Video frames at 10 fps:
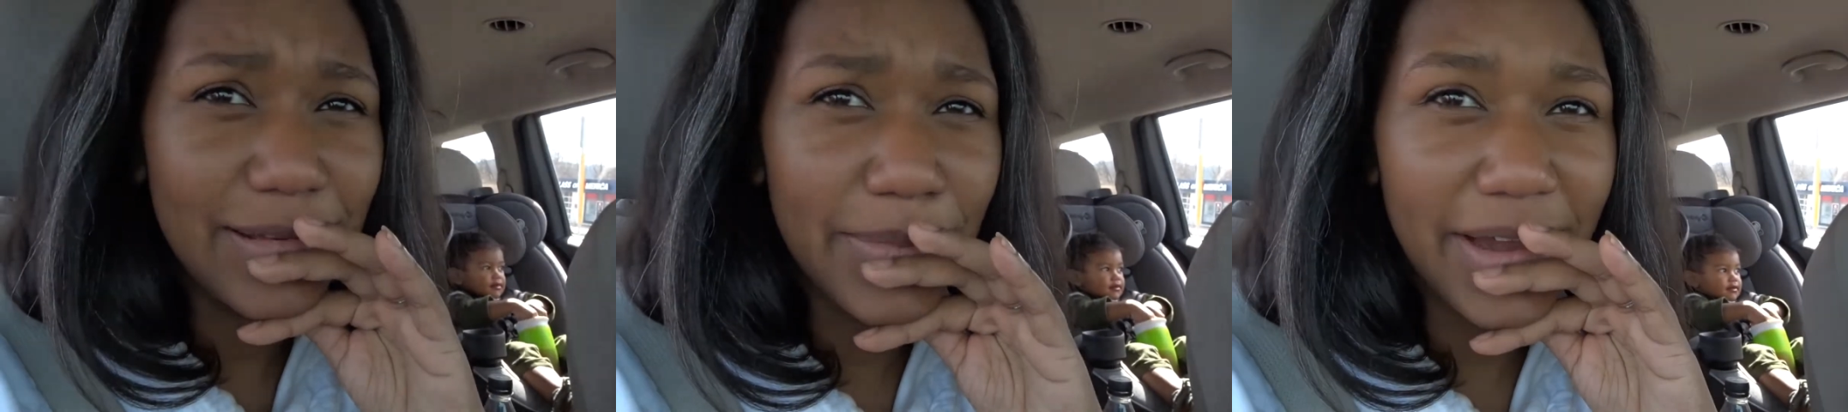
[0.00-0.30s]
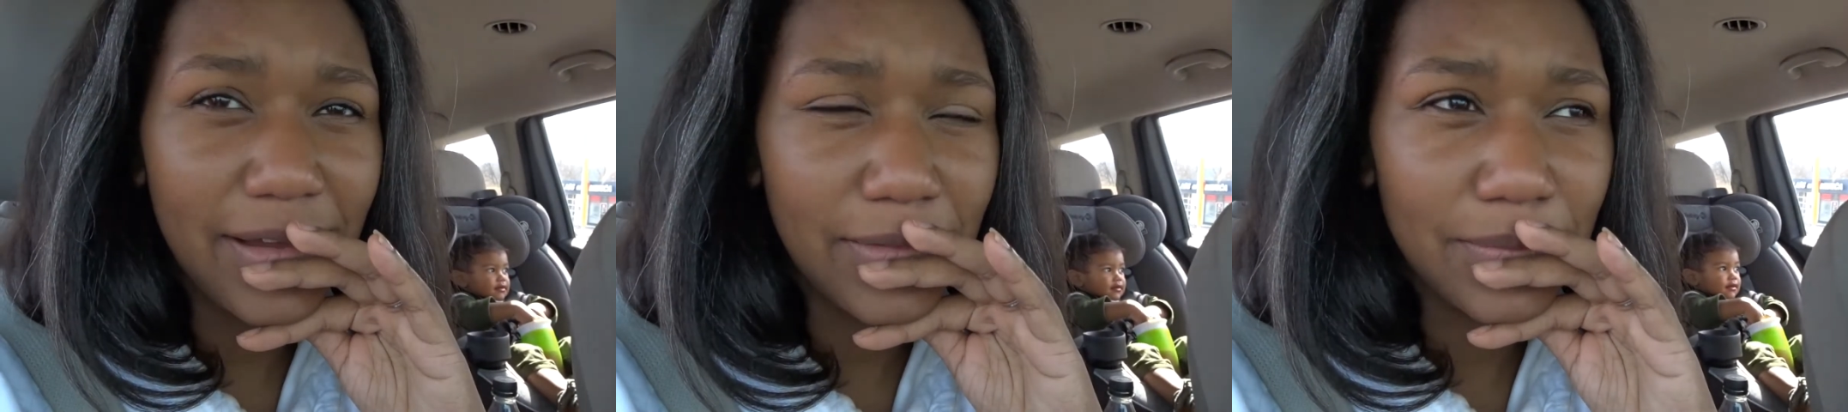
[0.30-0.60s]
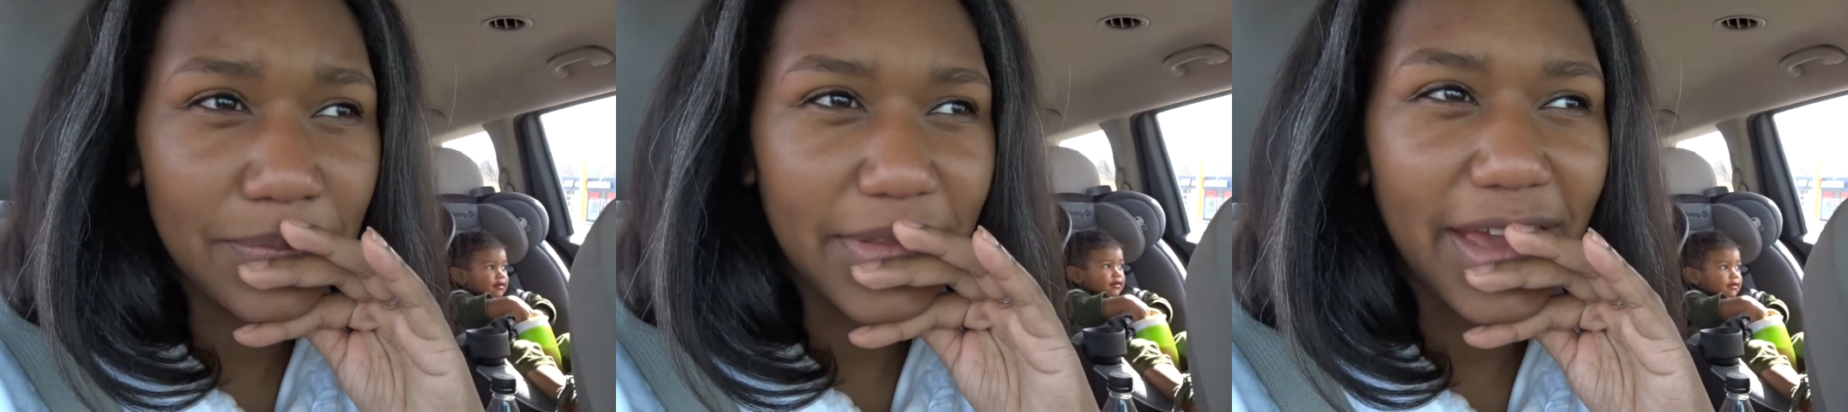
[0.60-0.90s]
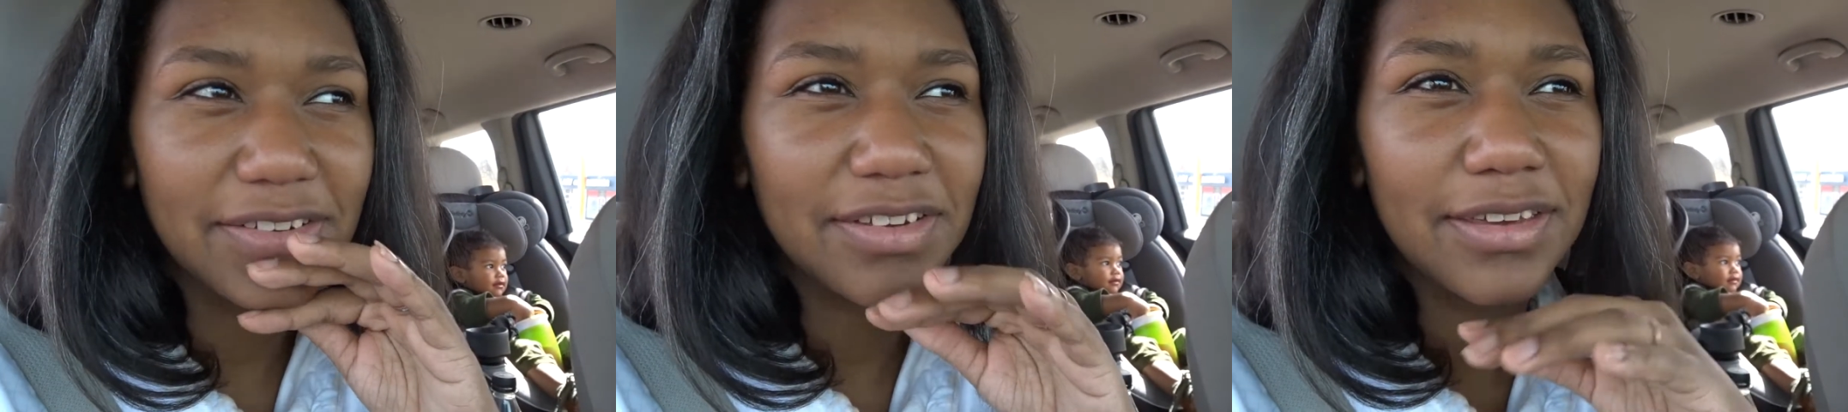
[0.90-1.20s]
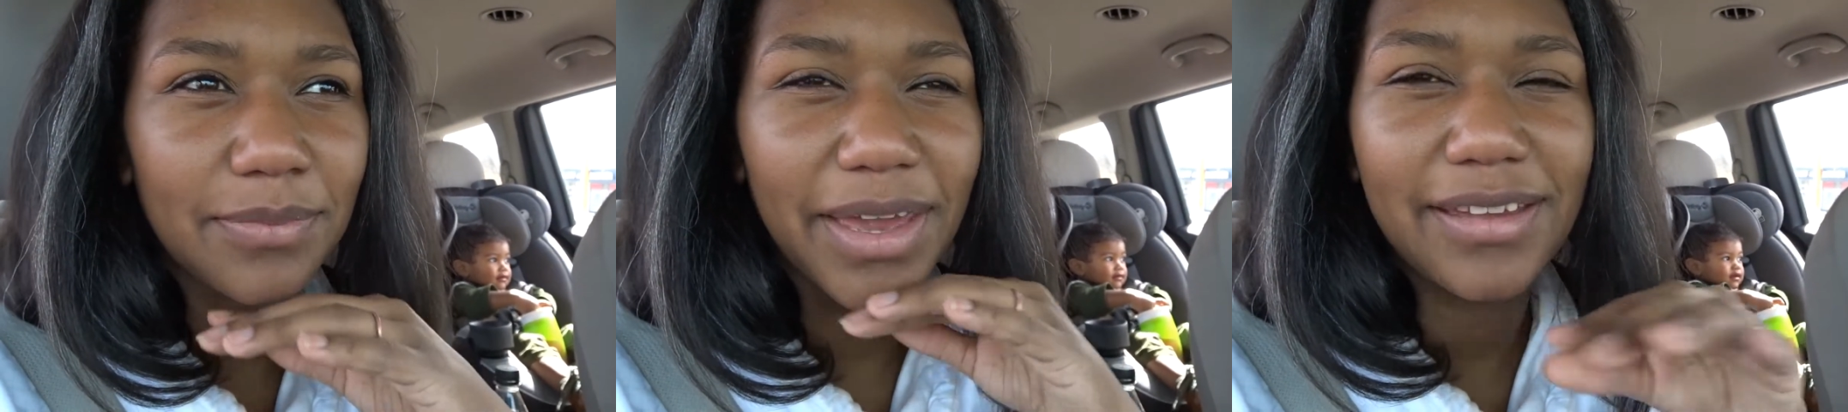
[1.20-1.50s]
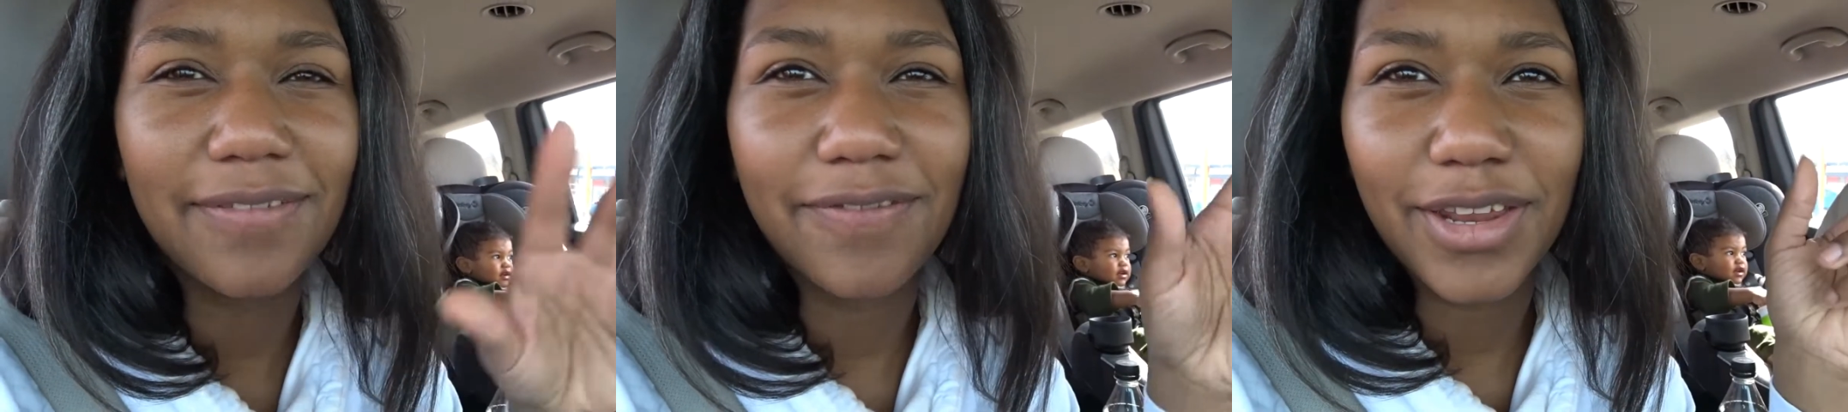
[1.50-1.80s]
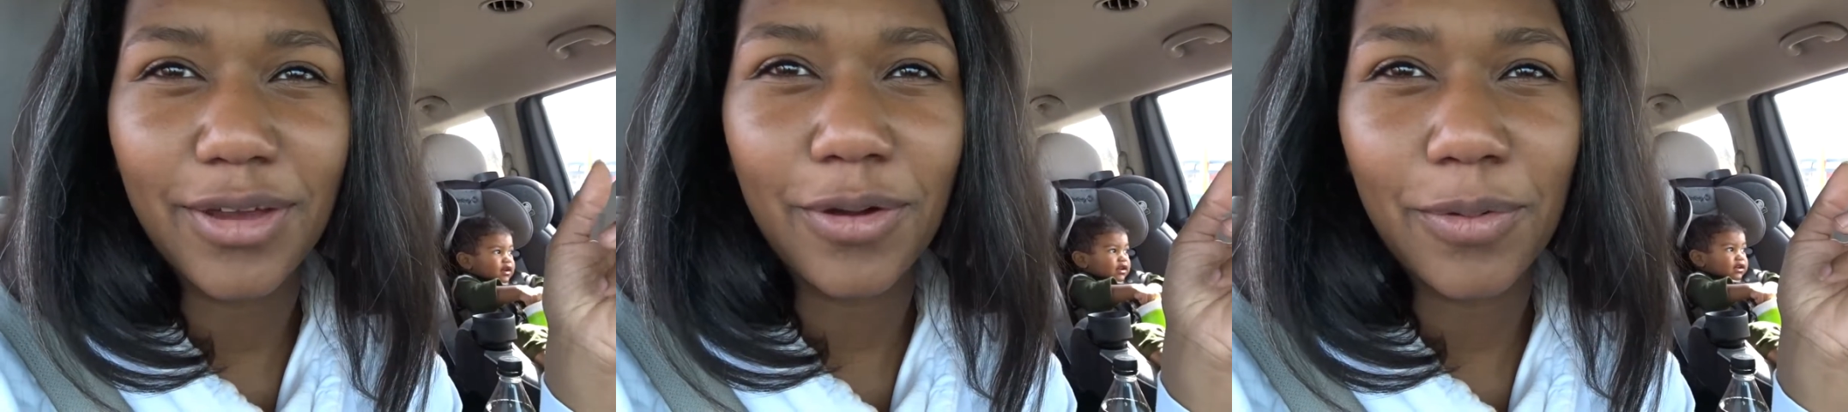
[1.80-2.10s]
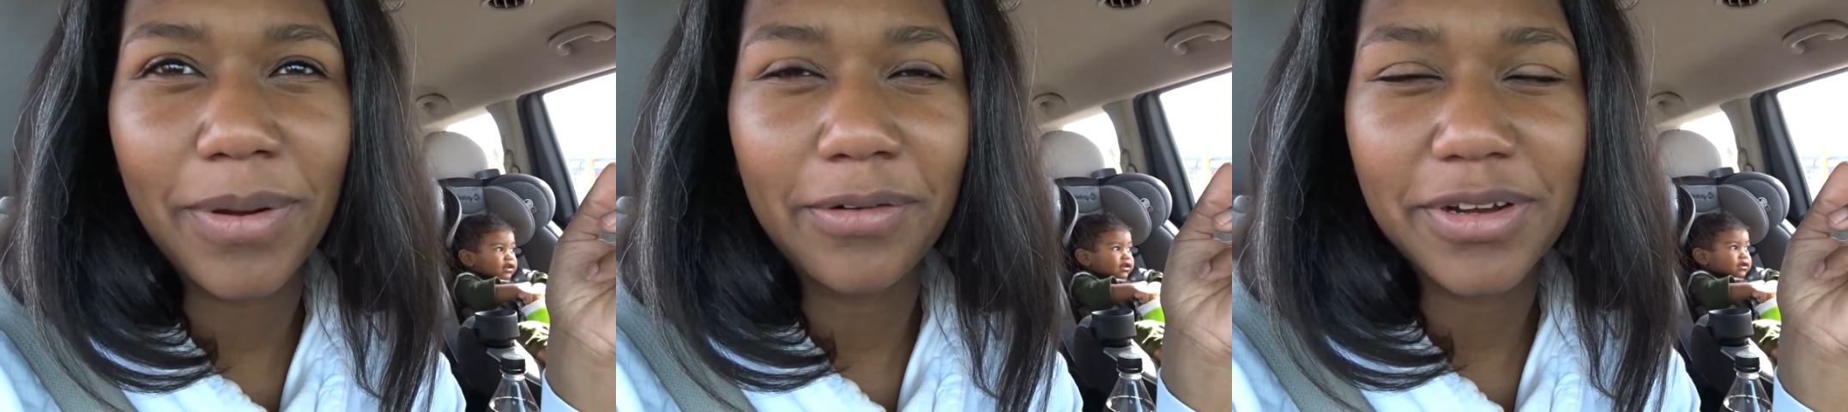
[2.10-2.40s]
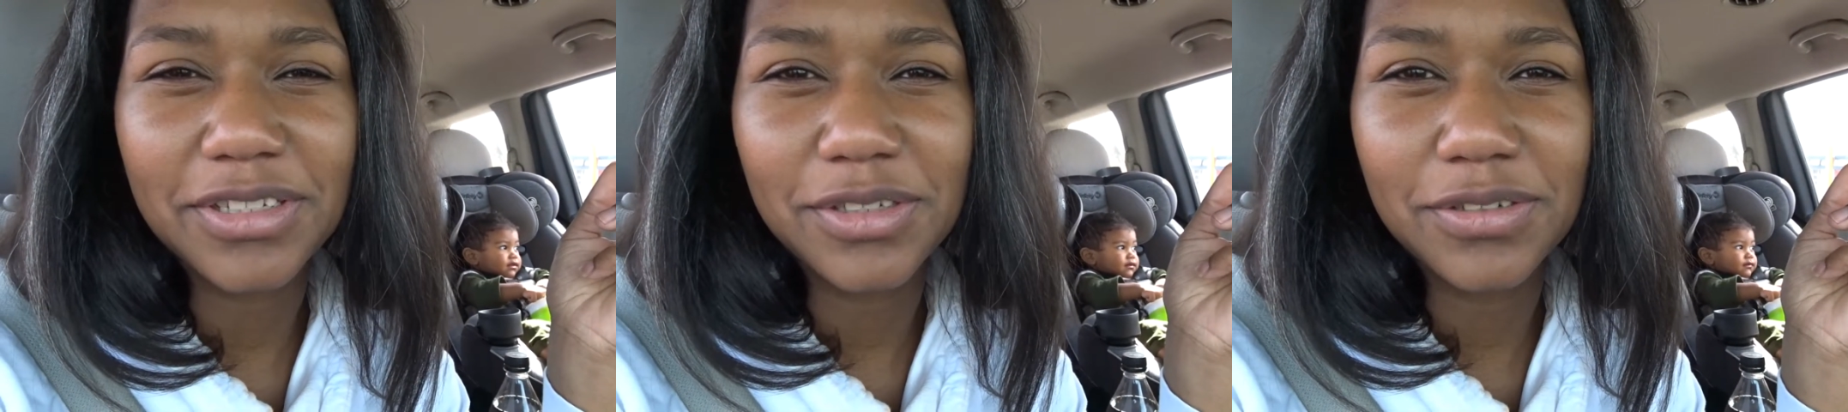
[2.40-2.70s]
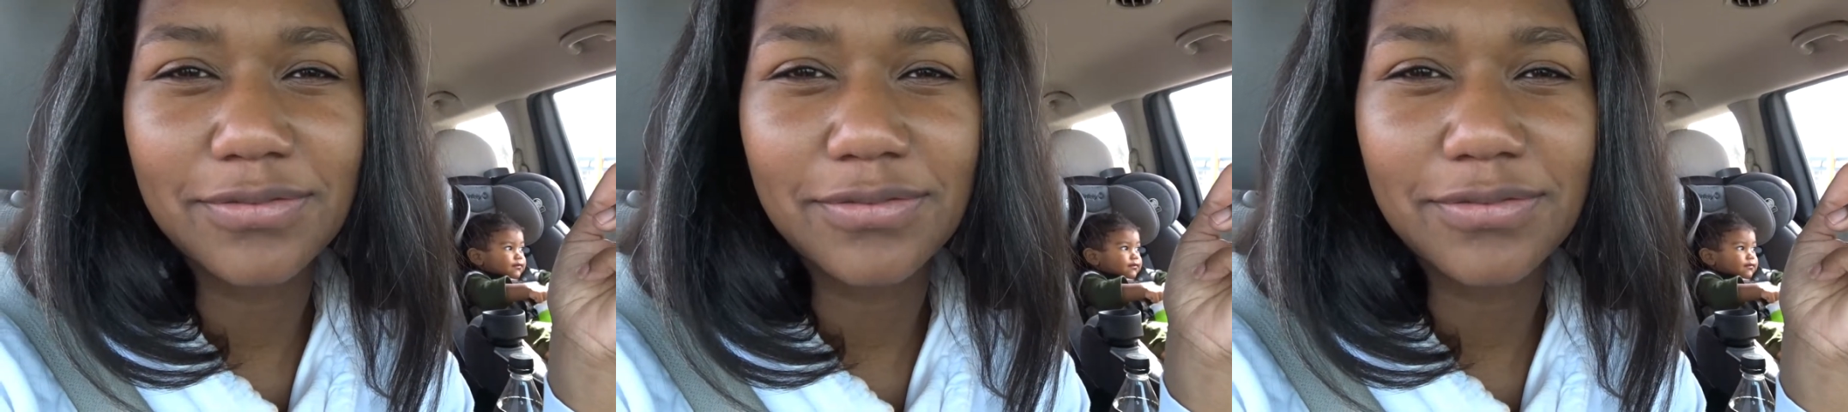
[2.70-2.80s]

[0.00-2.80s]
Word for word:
Speaker 1: about actually making a video about rest